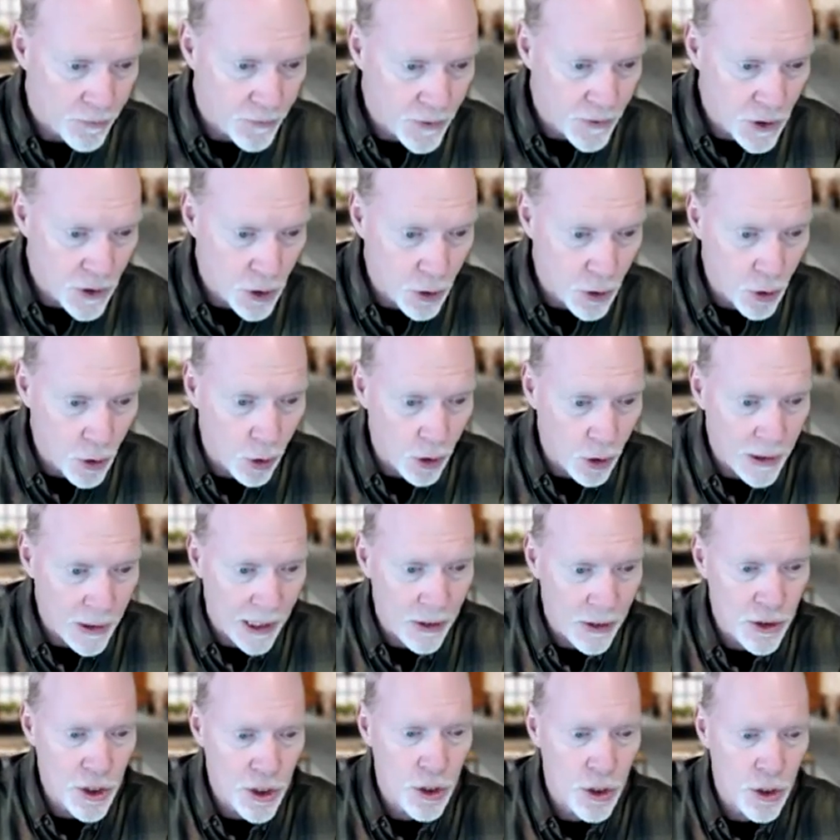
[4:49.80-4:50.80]
Scroll
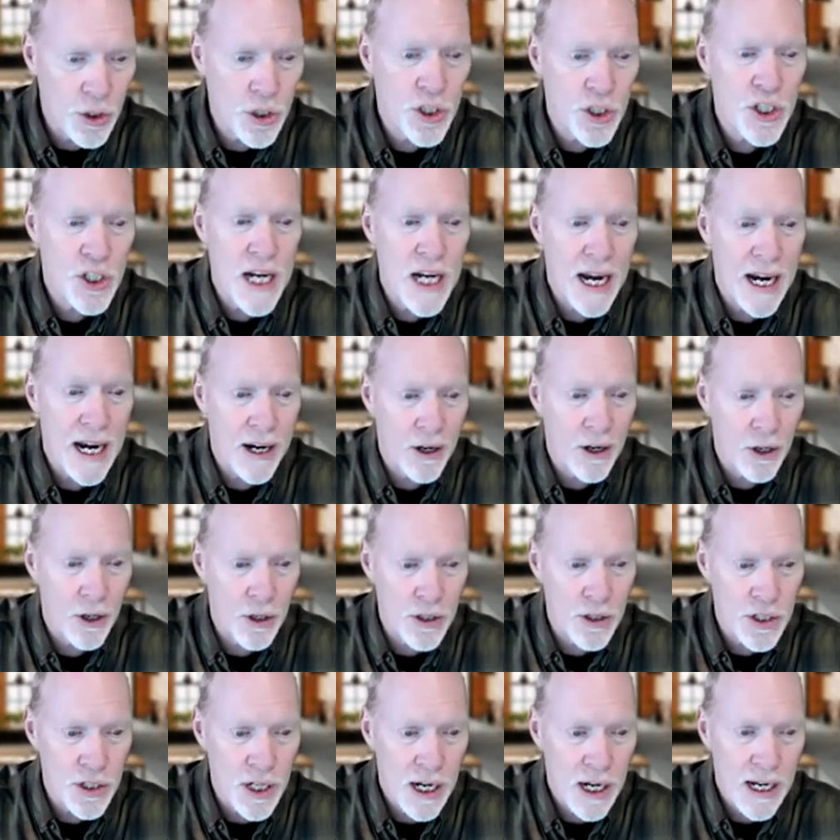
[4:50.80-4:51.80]
down to
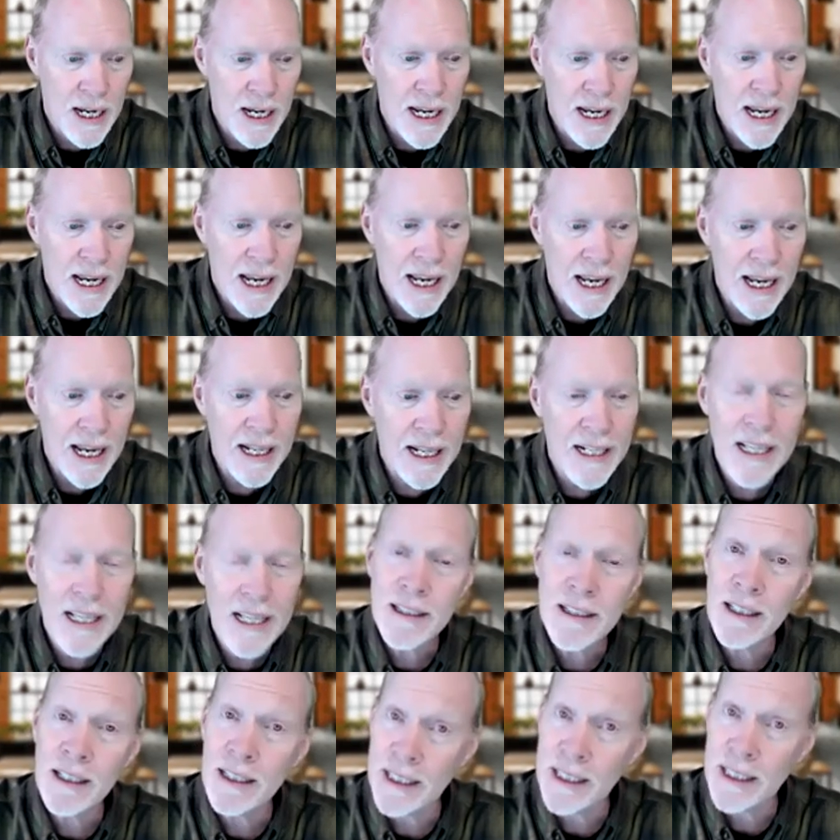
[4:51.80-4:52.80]
stairs and
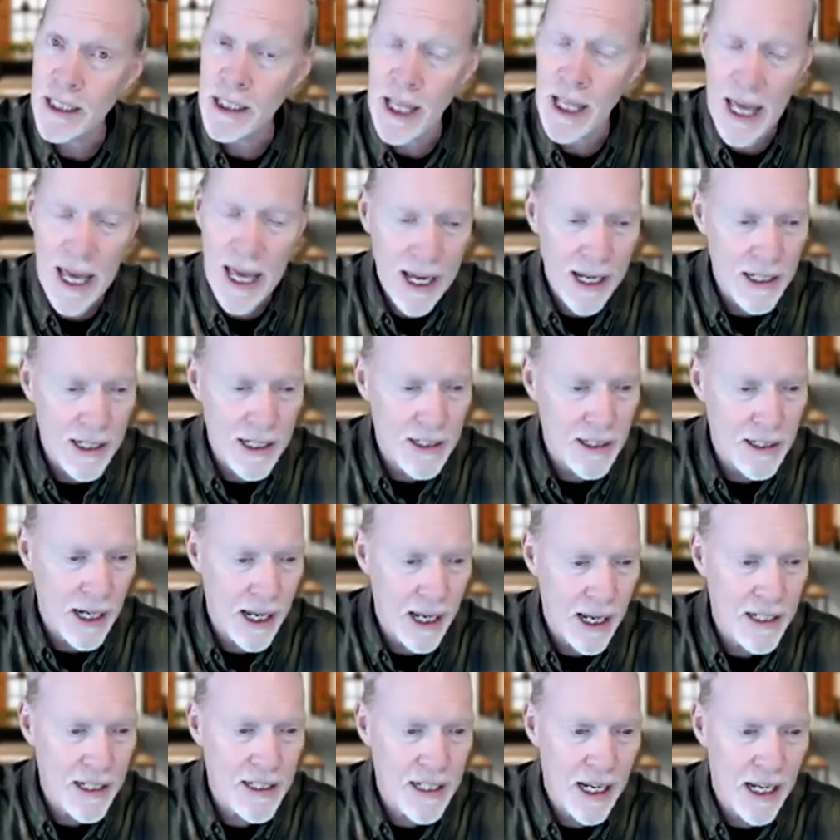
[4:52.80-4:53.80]
hit the little X
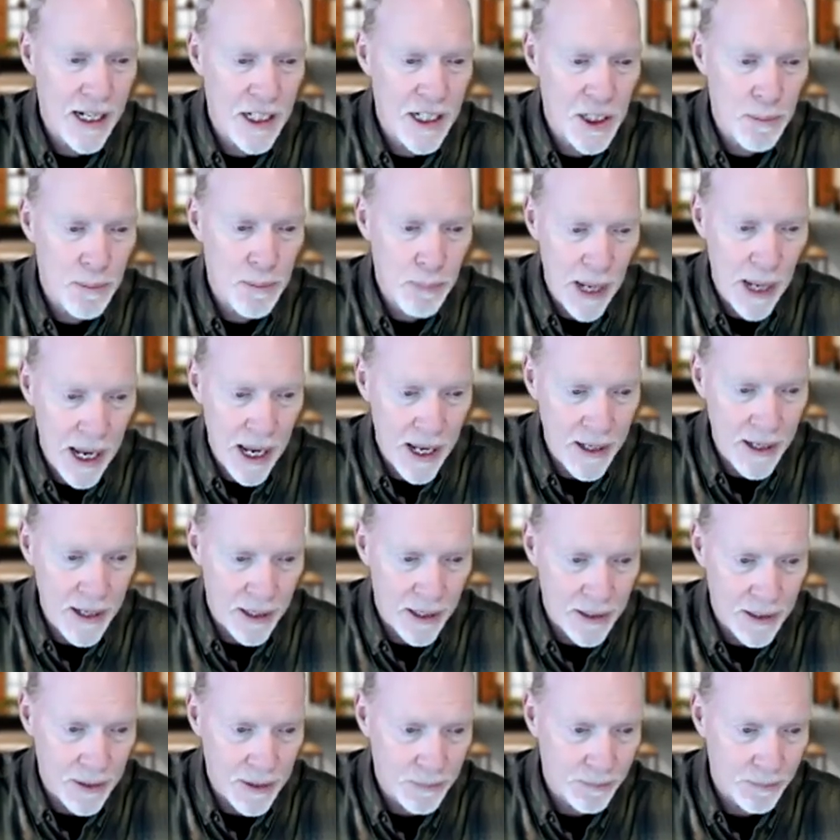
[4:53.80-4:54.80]
and expand
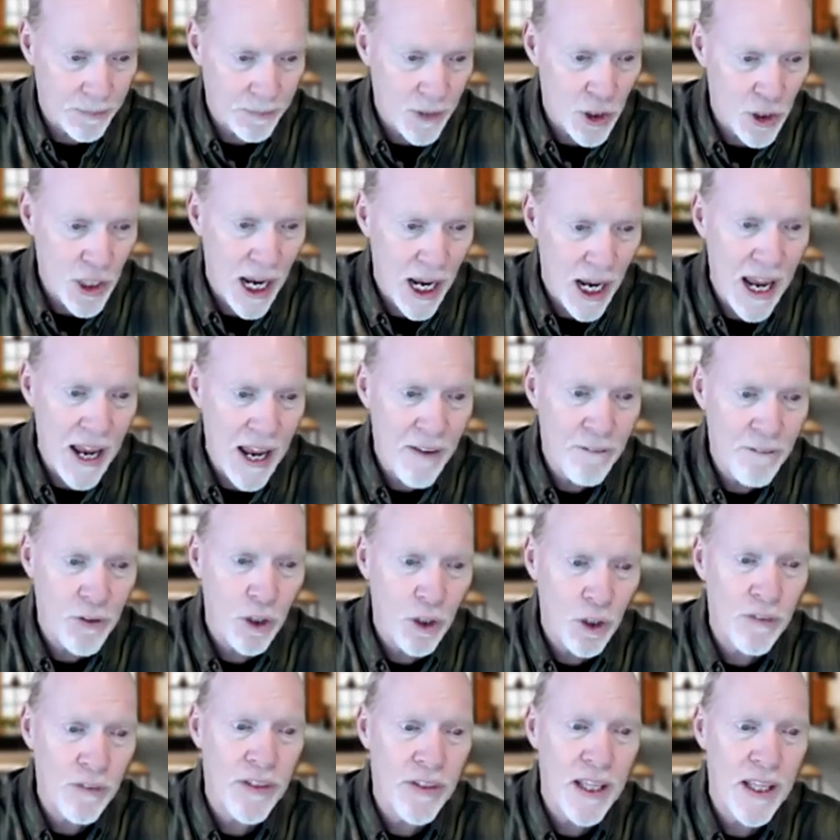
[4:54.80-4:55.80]
it. There's a
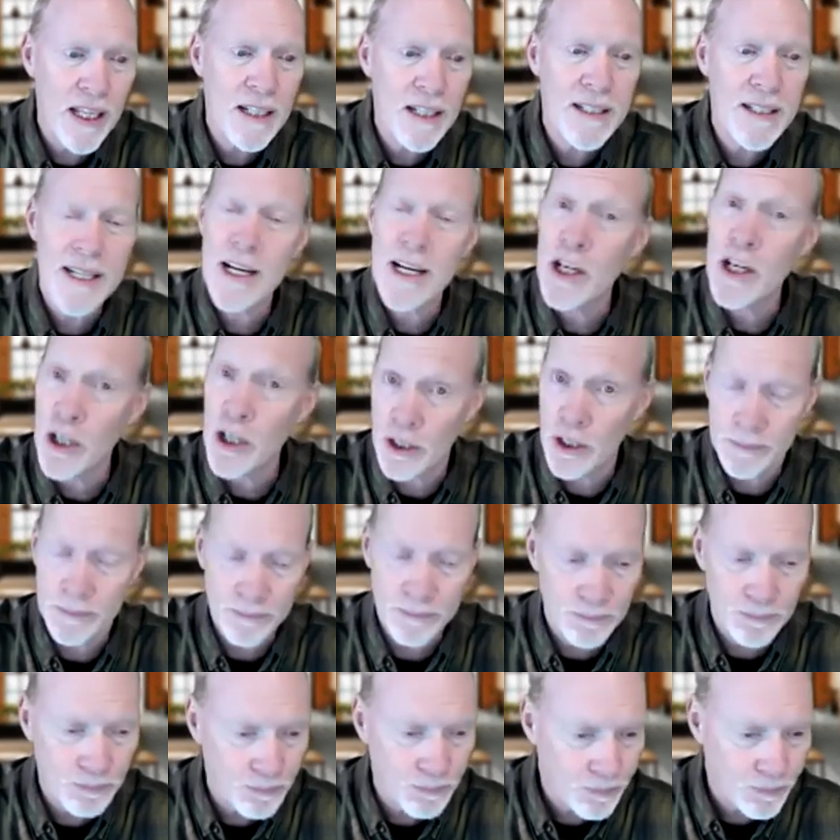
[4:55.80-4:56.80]
handful of things
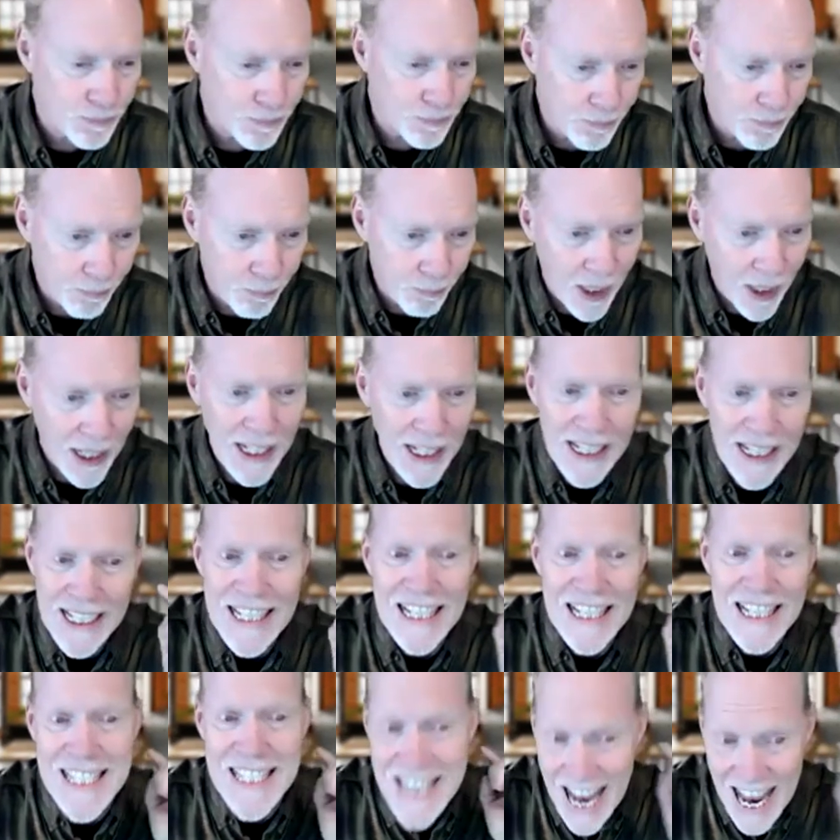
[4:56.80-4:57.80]
here.
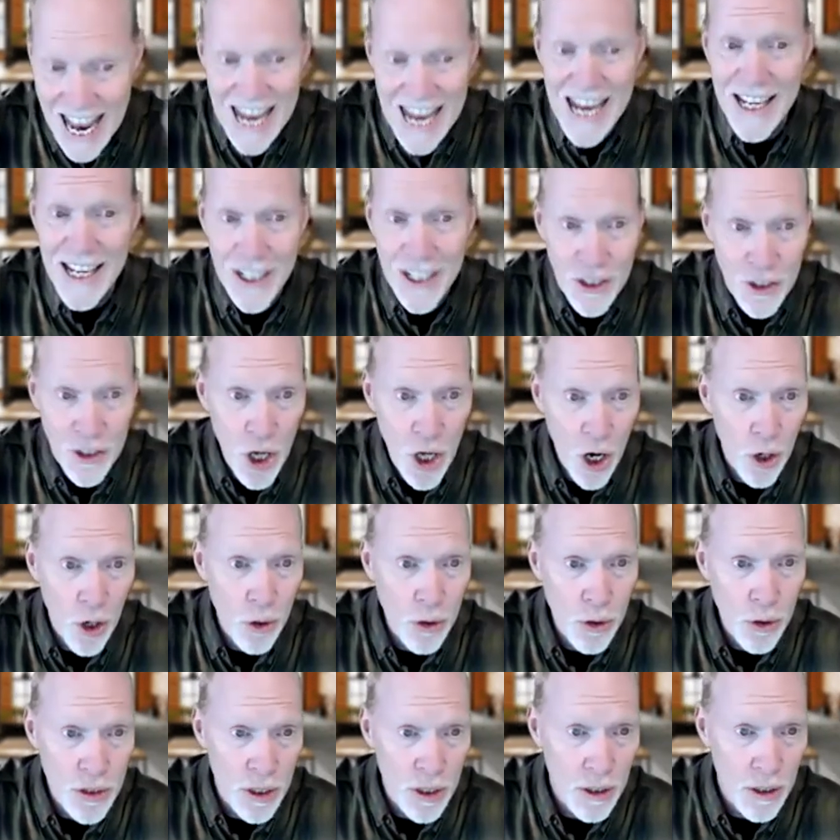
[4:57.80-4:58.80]
Take
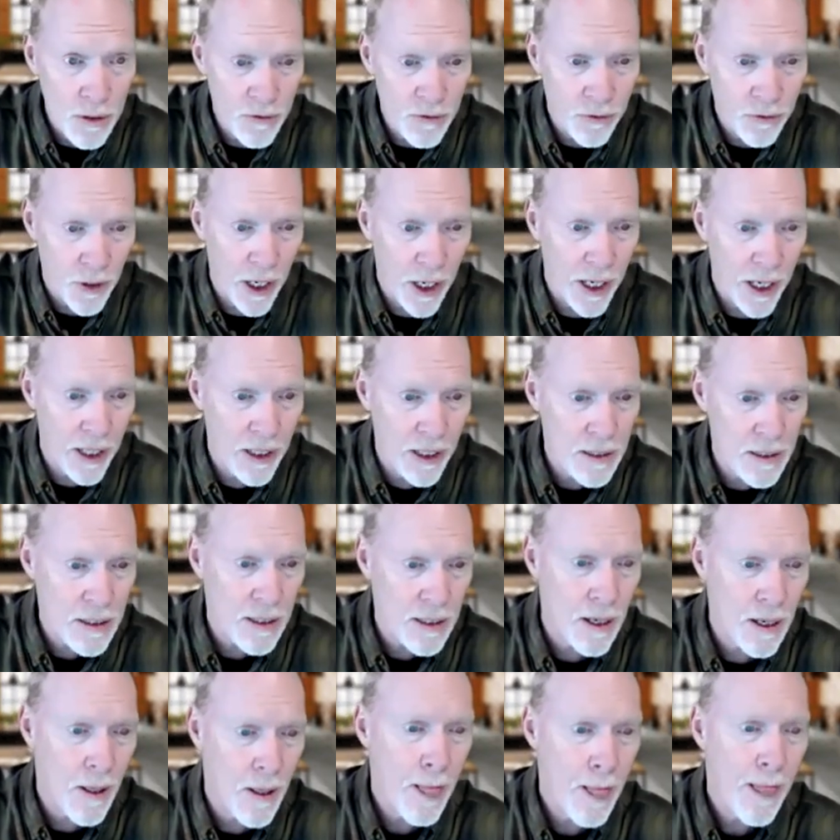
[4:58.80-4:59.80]
note,
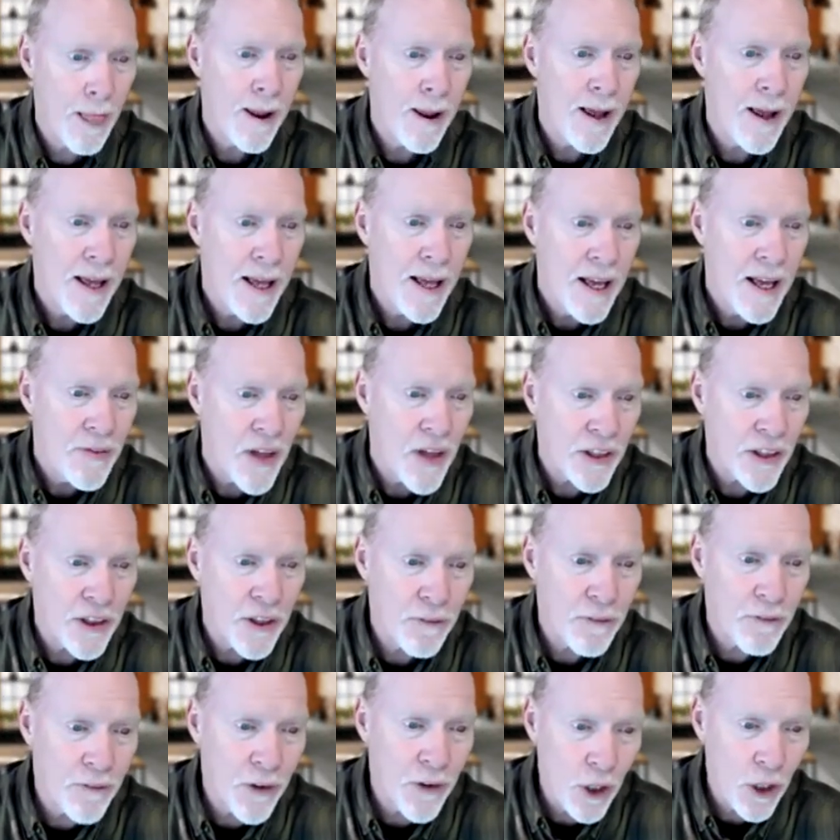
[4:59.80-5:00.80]
friends, that
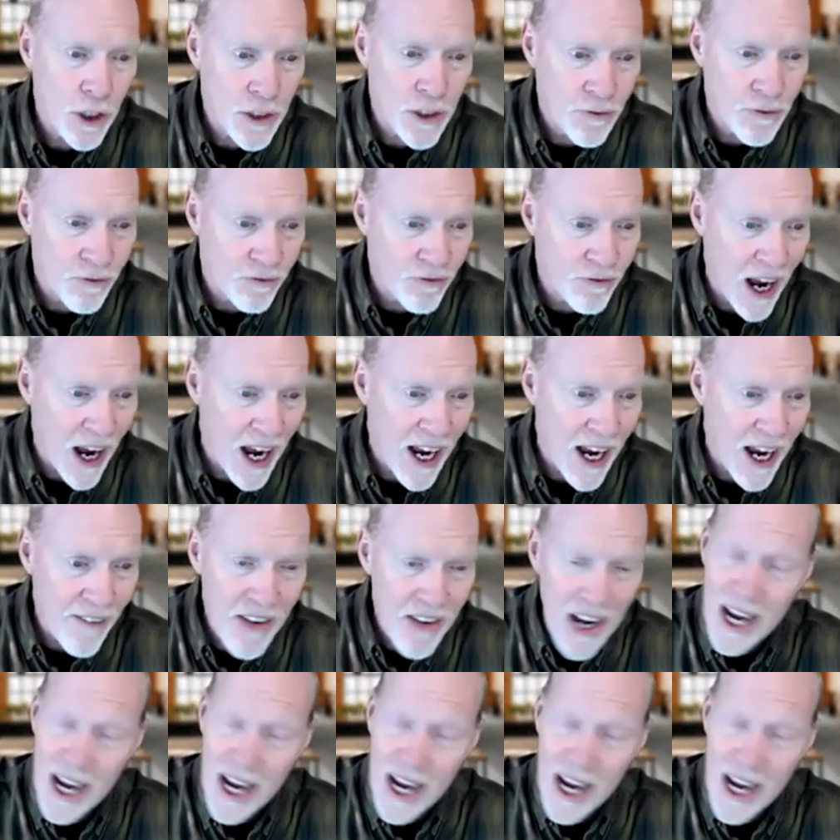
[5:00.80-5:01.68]
the first 5